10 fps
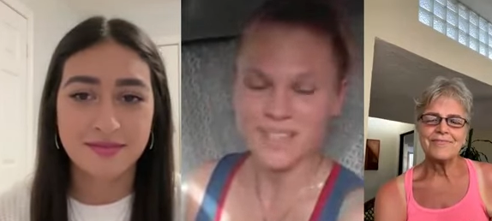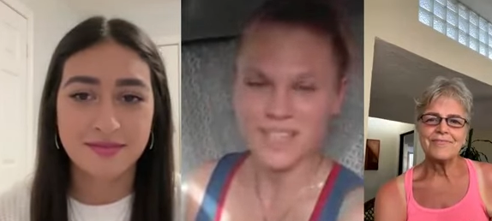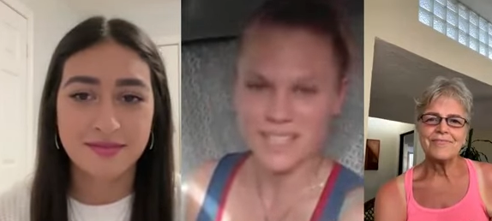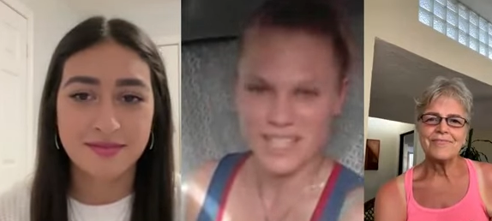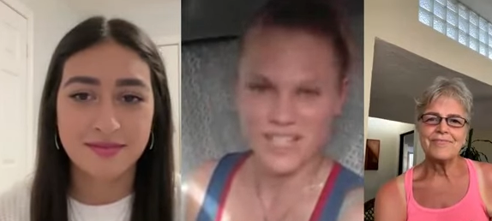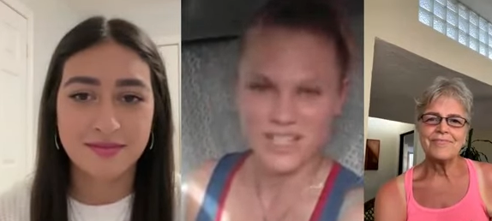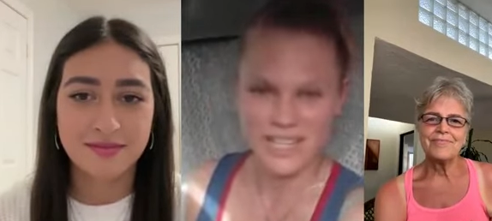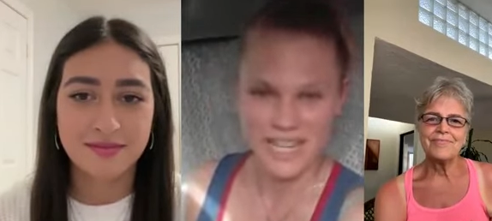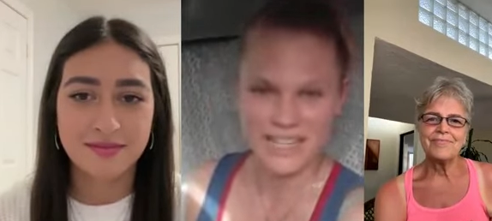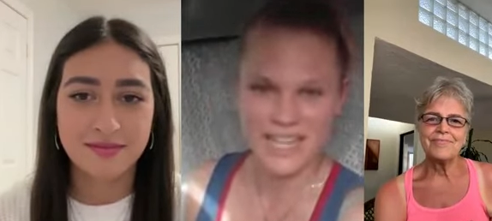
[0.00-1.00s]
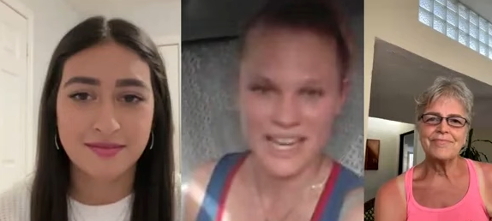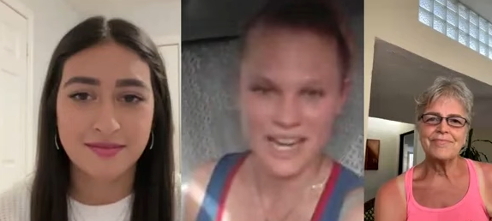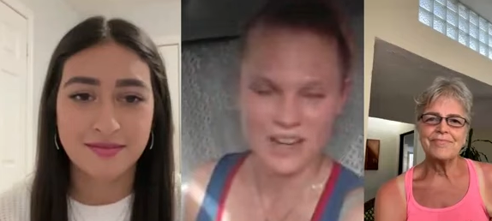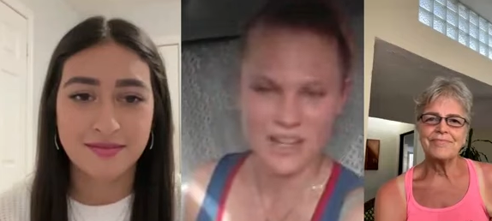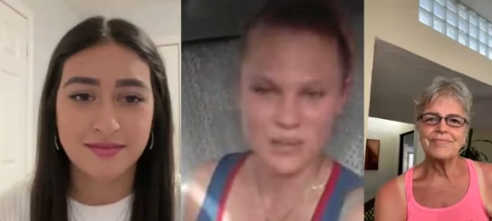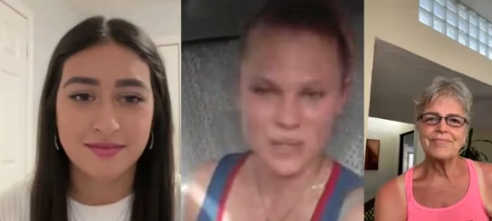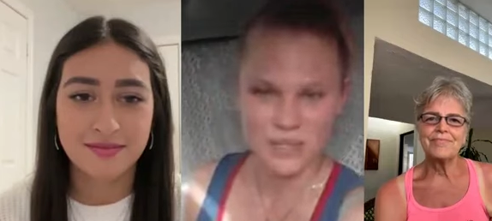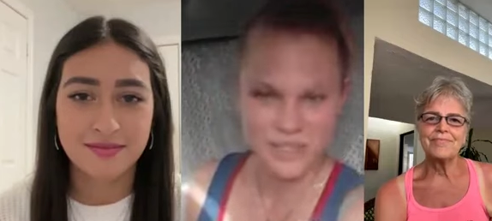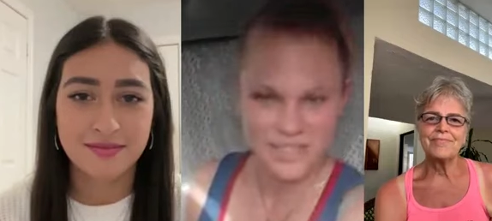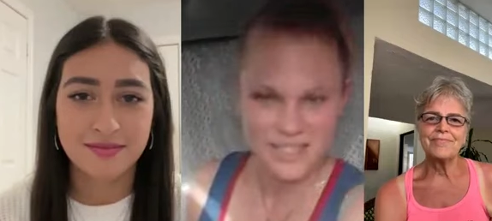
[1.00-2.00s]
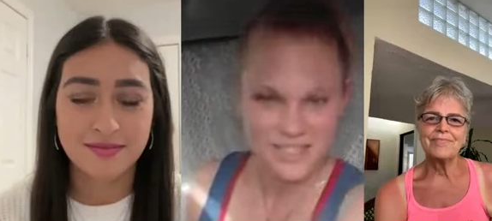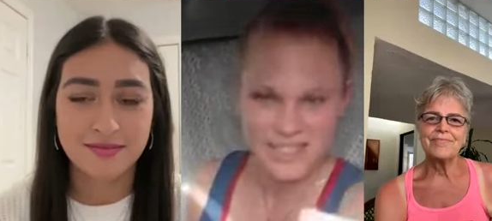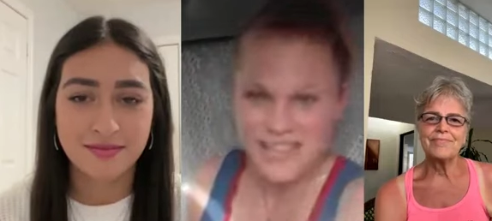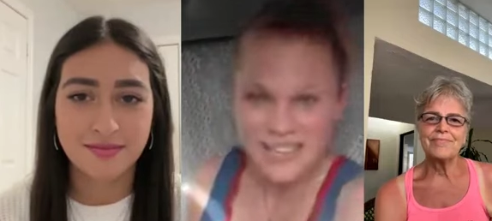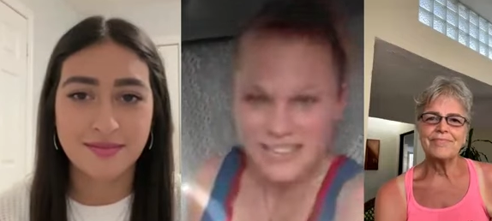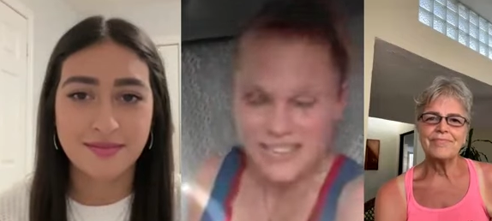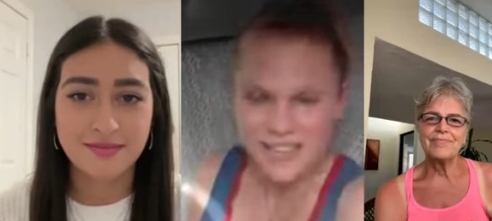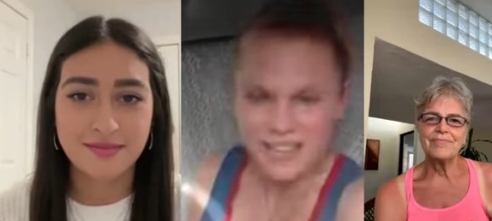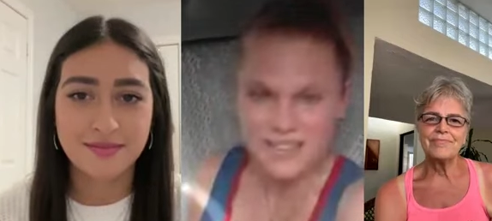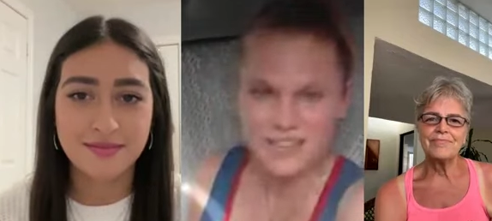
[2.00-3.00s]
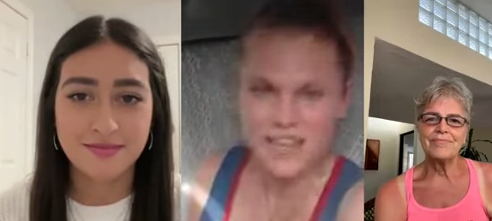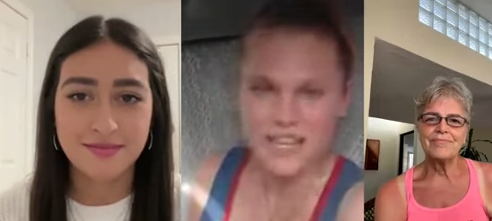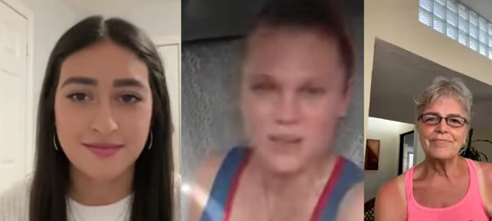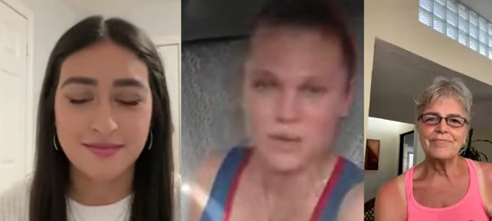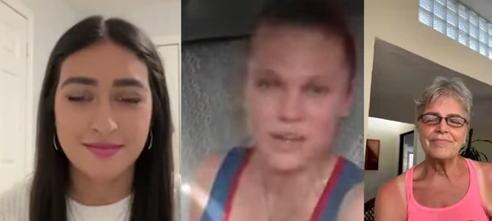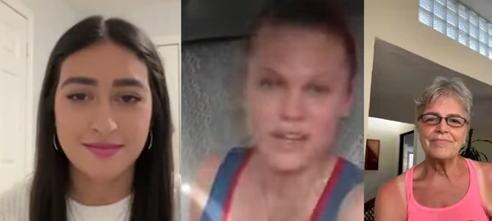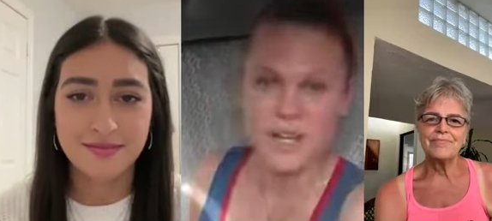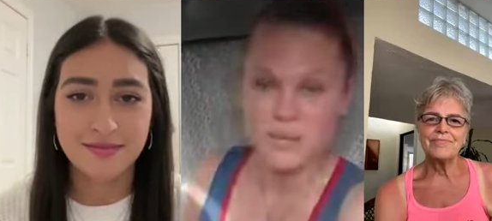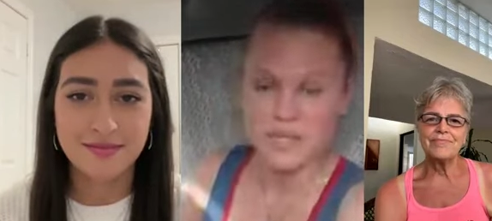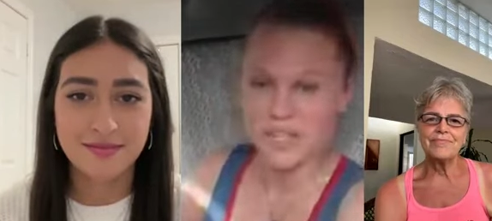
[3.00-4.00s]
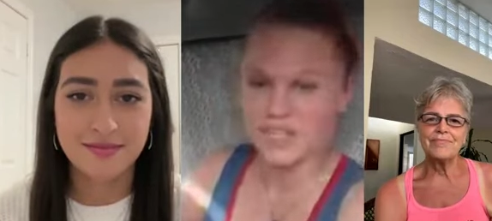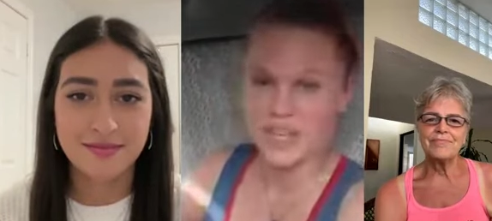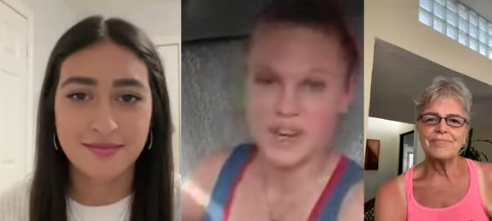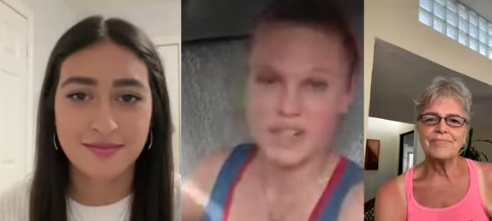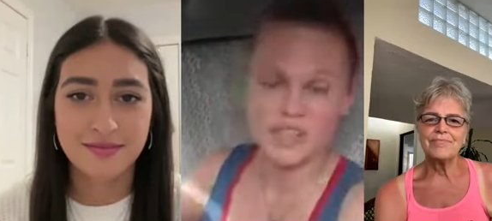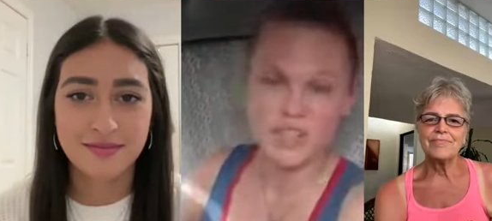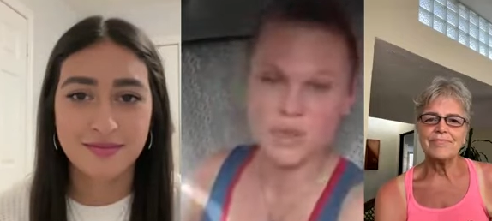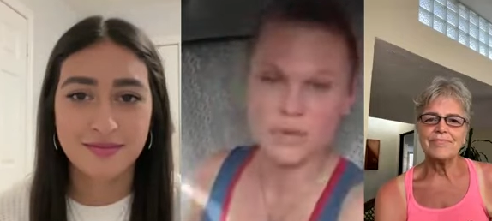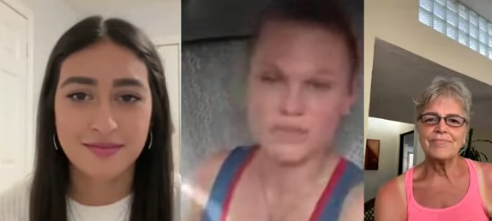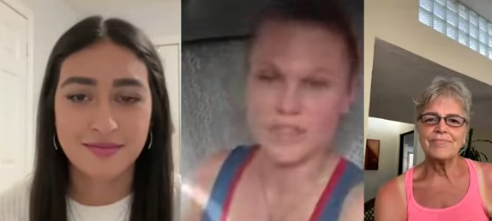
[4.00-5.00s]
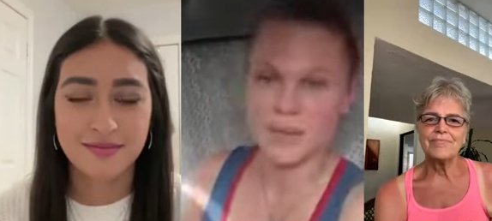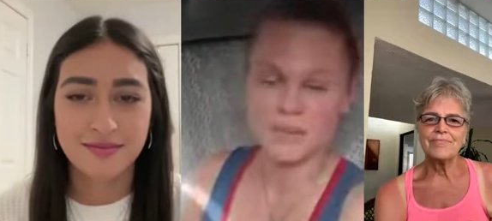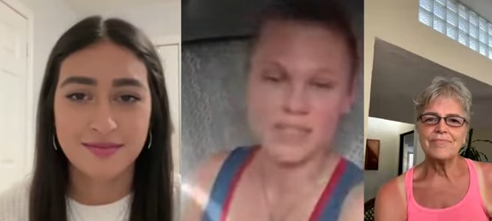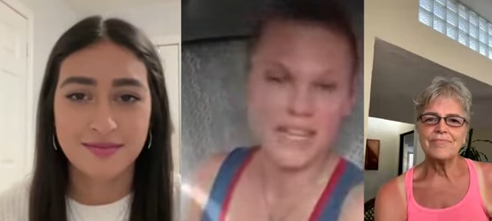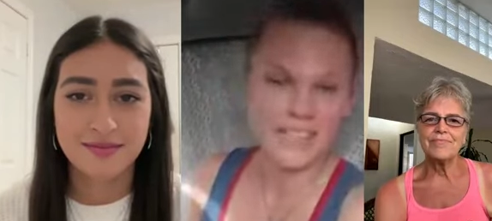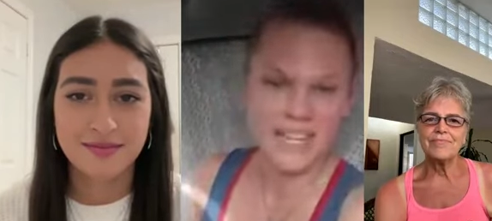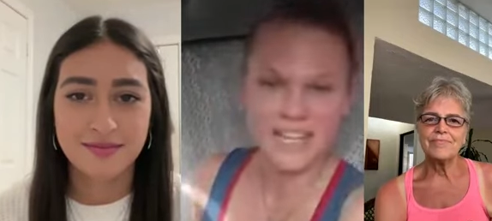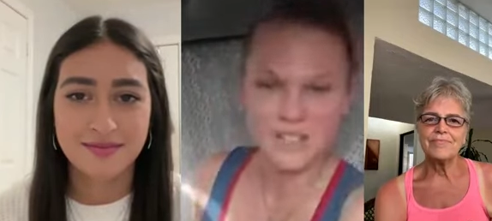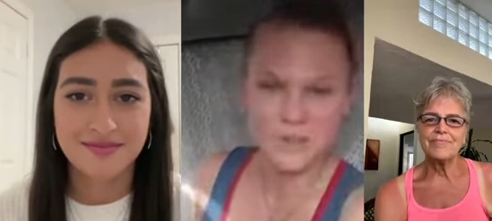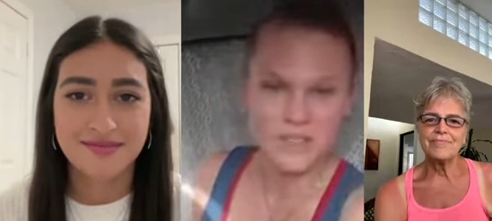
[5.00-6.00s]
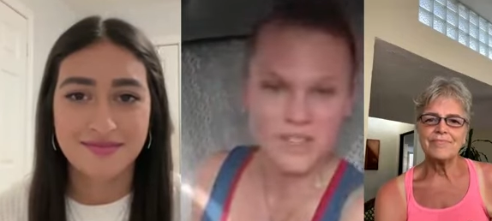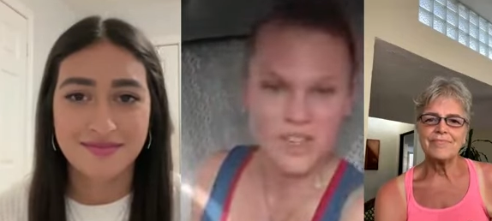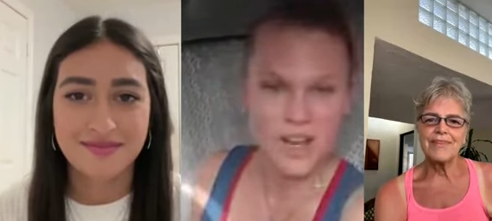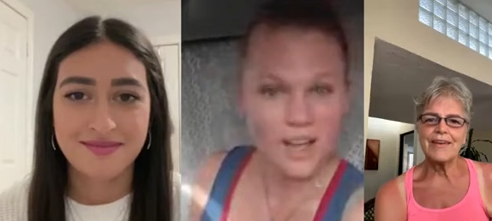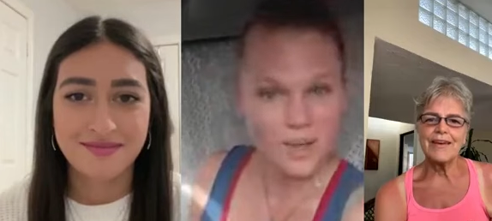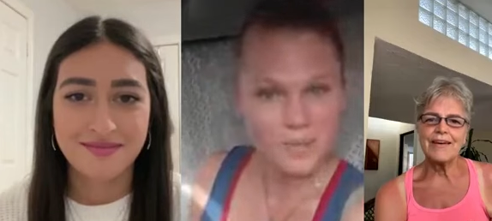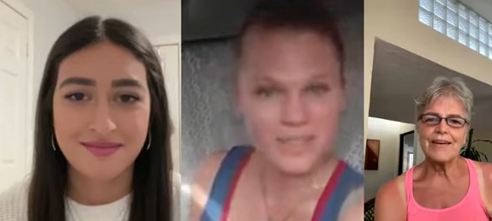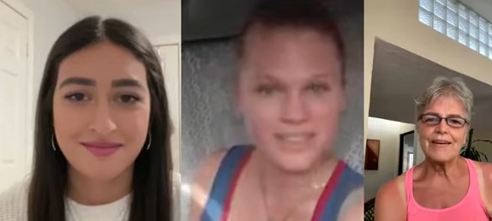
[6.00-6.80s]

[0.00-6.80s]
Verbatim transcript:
Speaker 1: condition in that area, whether it's slightly calcified or because the area is just so inflamed, the gland can't do its job,